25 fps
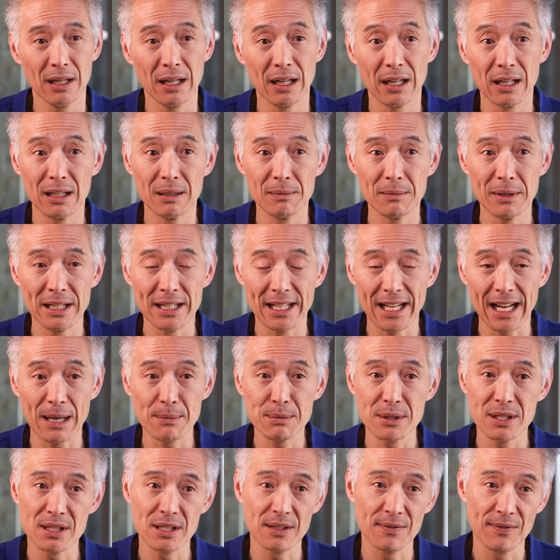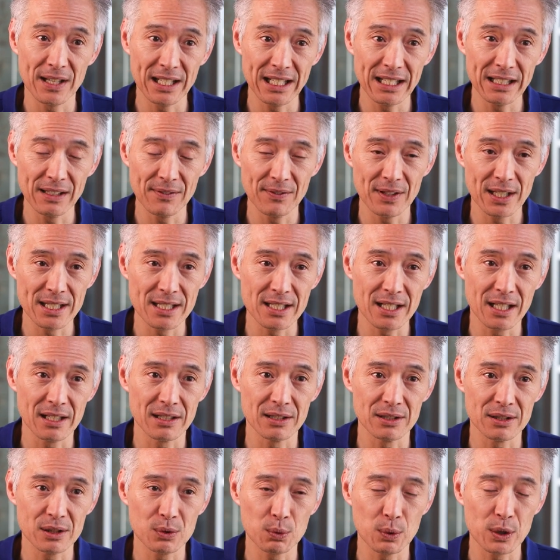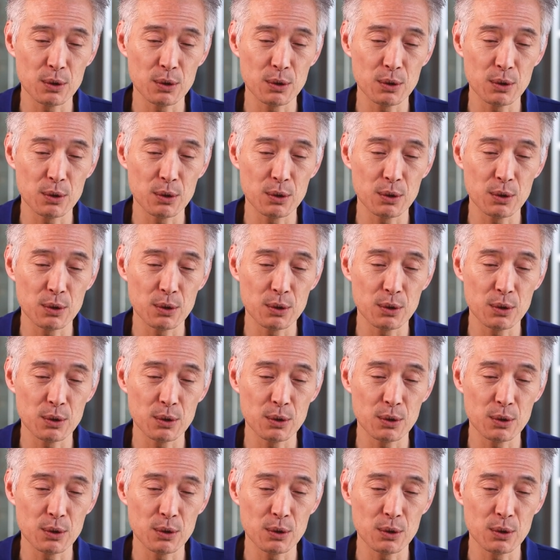um, in the absence of any living cells,